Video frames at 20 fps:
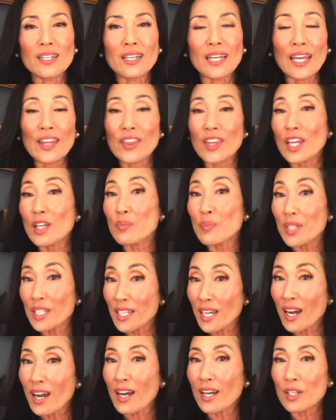and then
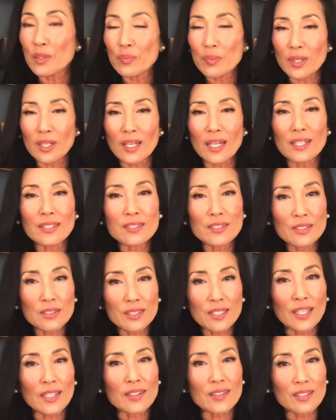beyond. But let's
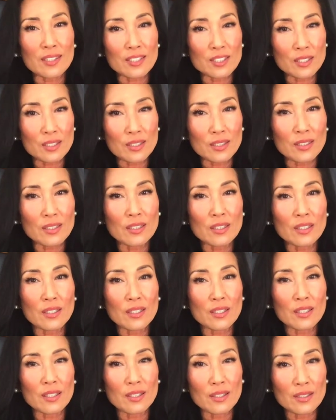take this,
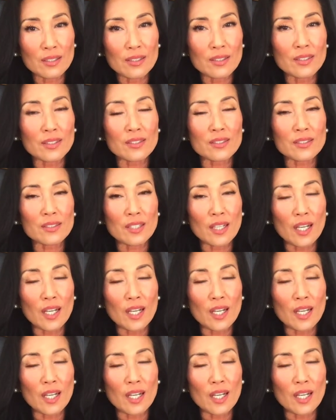this